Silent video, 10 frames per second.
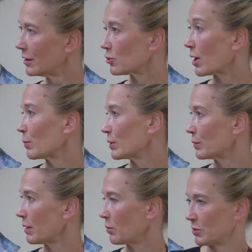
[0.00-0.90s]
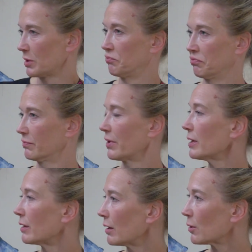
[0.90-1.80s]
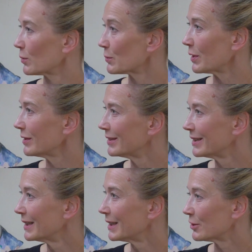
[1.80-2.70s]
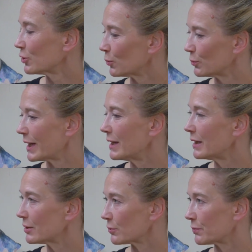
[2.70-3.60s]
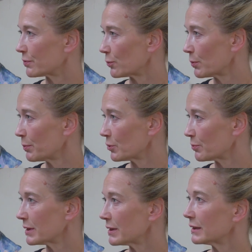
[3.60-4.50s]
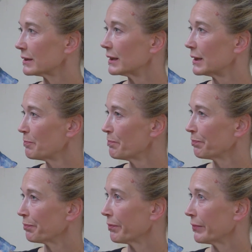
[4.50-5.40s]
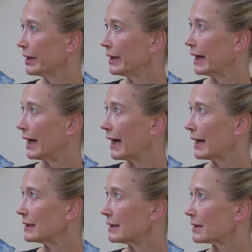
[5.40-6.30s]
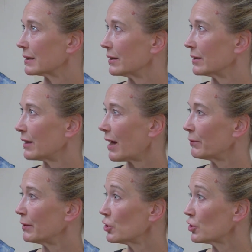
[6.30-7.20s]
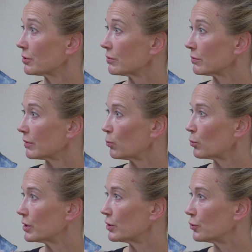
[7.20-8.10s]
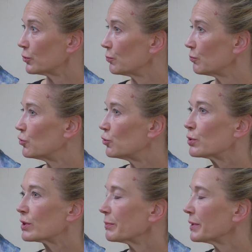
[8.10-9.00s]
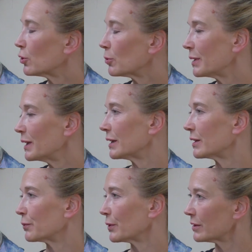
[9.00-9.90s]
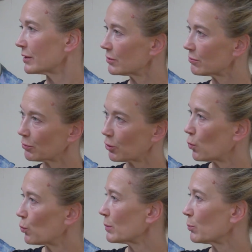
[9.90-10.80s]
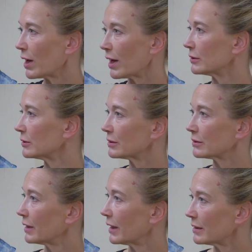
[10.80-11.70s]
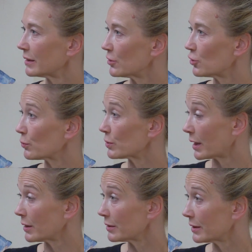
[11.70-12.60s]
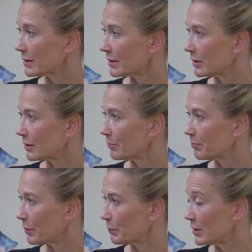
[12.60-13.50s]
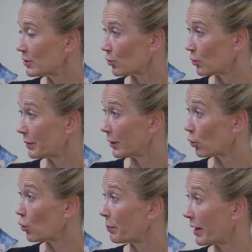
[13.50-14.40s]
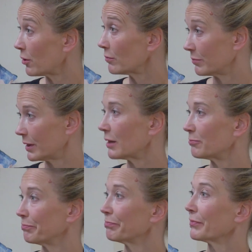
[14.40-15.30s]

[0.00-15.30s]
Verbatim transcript: So I went with them. I was like, "Fine, I'll go as well." Okay. So ten years of rhythmic gymnastics, and that finished. I wanted to do something completely different, go somewhere else, and I chose London as a um, mm-hmm. place to go and be from Finland. Pair. Yeah. yeah.